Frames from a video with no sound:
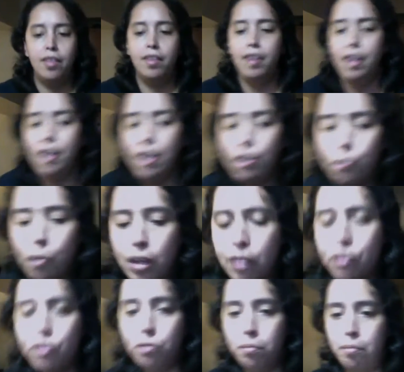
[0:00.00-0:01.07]
And then I
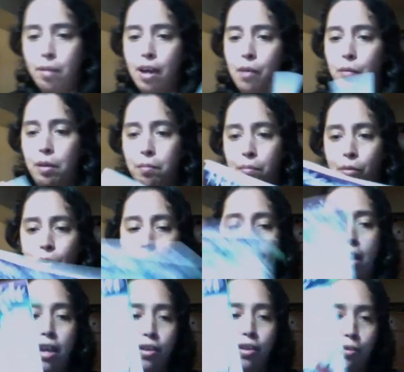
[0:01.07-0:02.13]
went to Maui
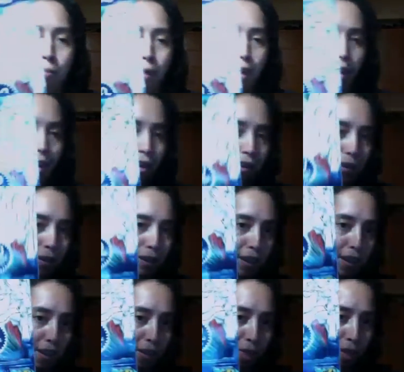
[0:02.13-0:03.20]
Mermaids by Hannah
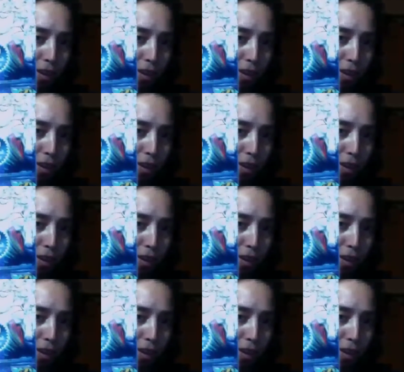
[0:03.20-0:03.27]
Lynn.